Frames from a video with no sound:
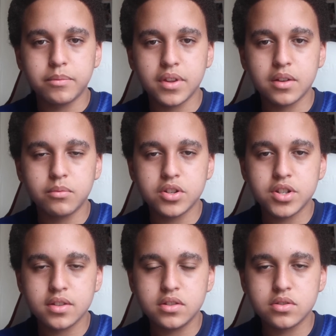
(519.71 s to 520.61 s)
but then when
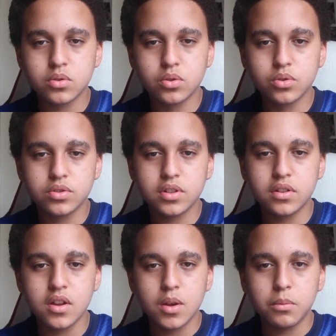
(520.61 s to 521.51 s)
Chelsea scored and
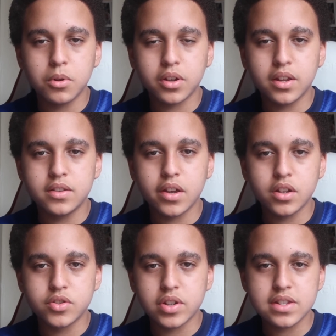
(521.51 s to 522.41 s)
were looking
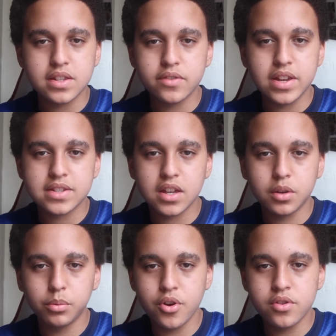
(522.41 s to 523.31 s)
dangerous, they didn't really say a
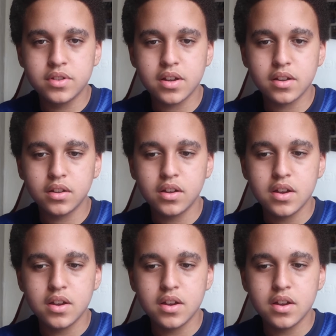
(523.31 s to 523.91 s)
word until